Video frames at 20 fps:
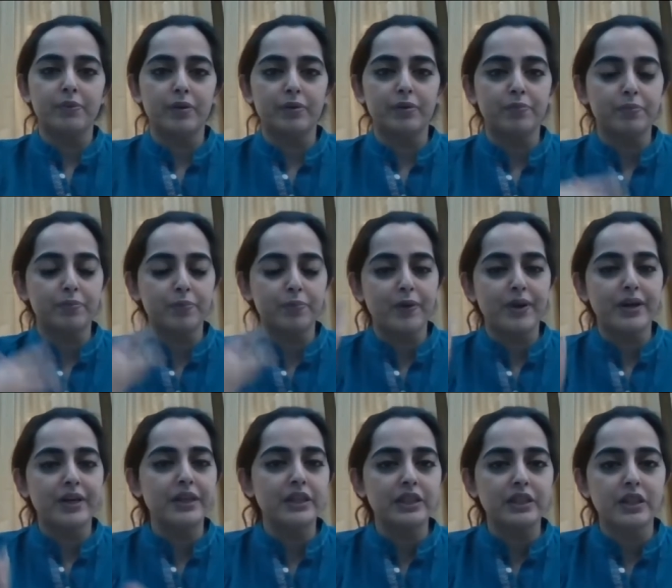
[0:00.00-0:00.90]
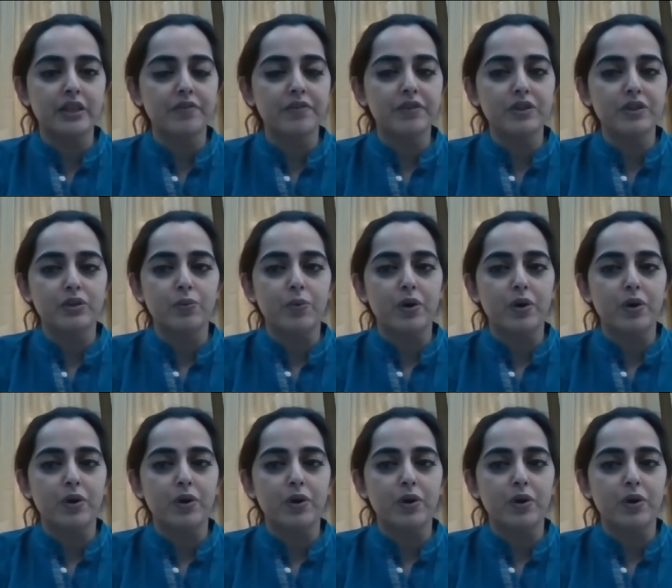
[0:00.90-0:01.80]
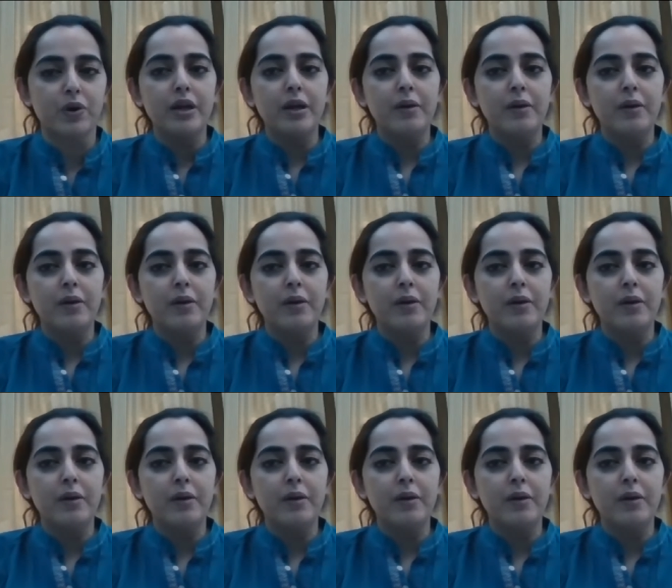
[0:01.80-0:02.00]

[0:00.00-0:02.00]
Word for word: uh, providing a service or whatnot,